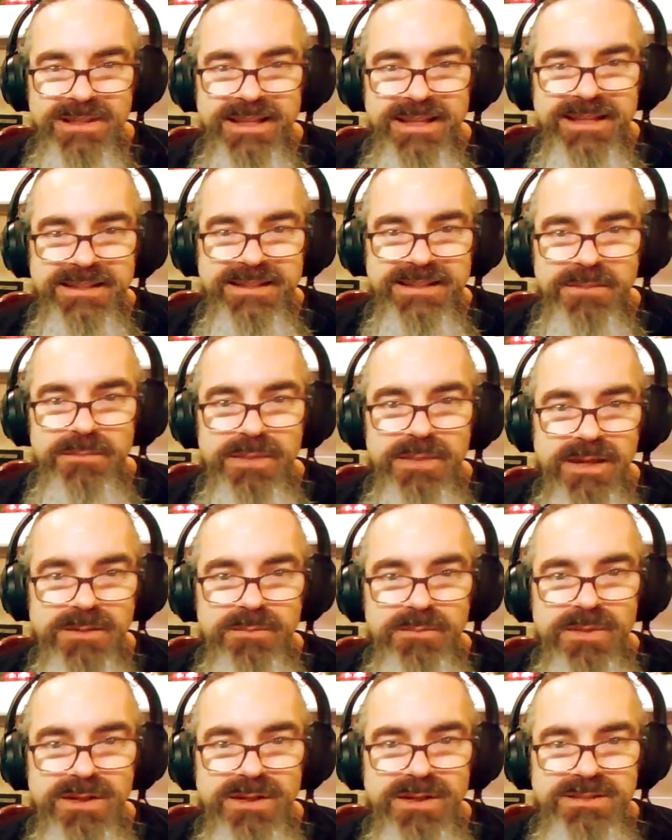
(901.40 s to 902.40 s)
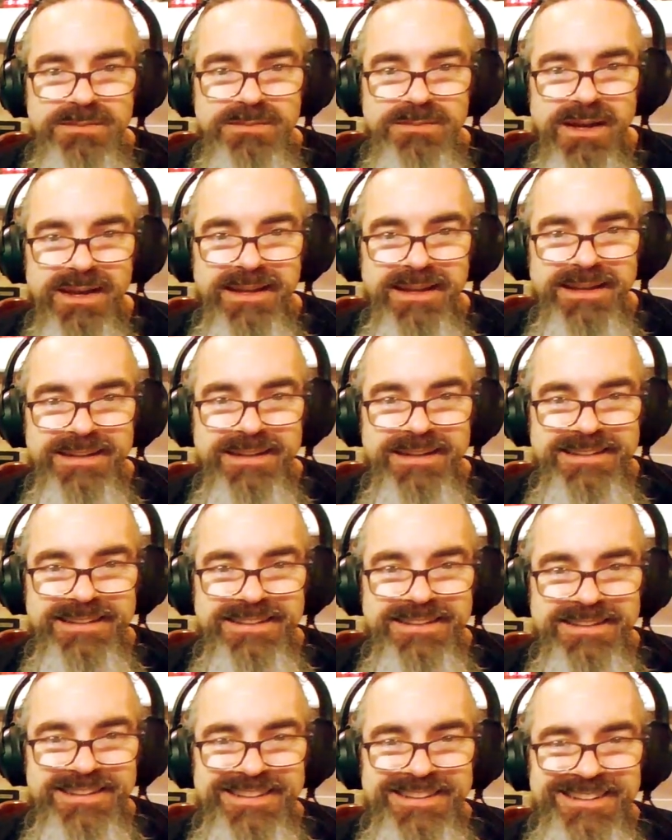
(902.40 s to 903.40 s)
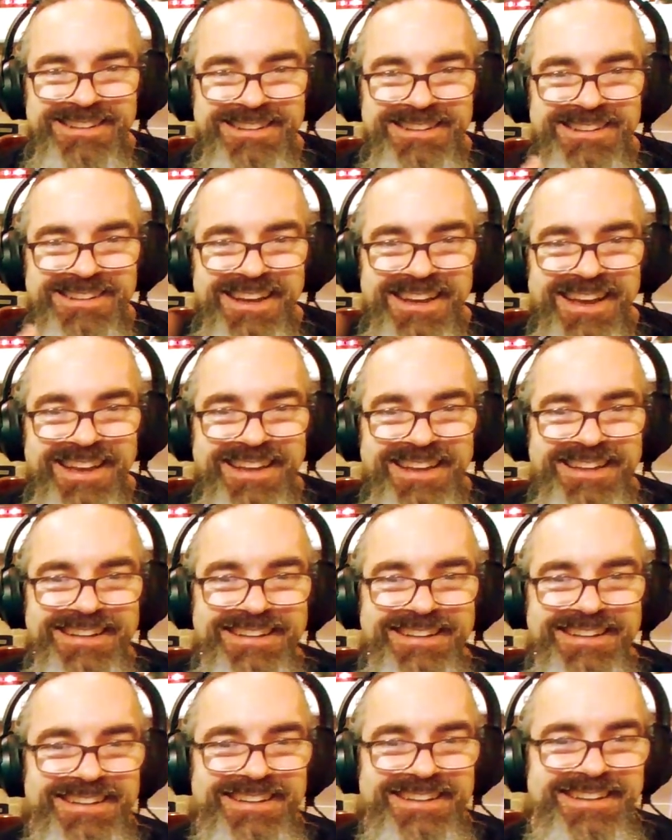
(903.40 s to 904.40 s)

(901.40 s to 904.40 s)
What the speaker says: let the bed bugs bite. Good night.